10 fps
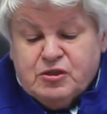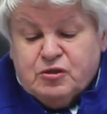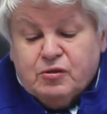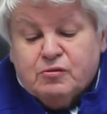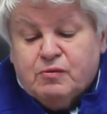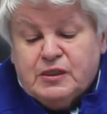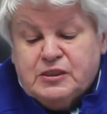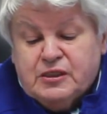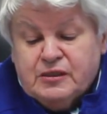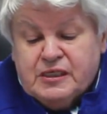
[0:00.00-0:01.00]
short
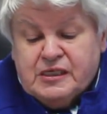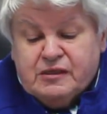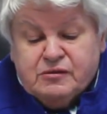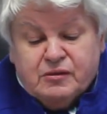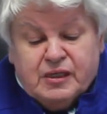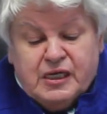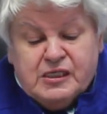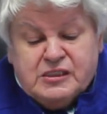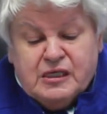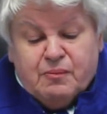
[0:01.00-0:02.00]
questionnaire to
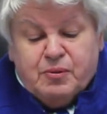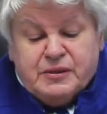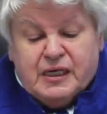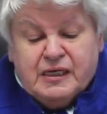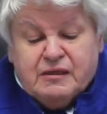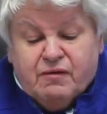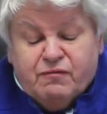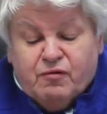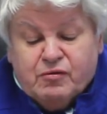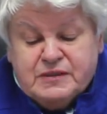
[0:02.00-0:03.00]
gauge the appetite
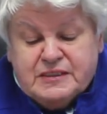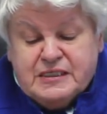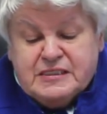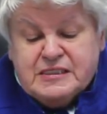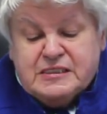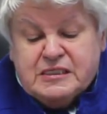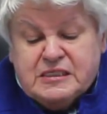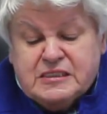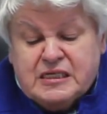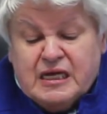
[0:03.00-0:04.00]
of our
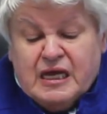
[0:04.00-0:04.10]
citizens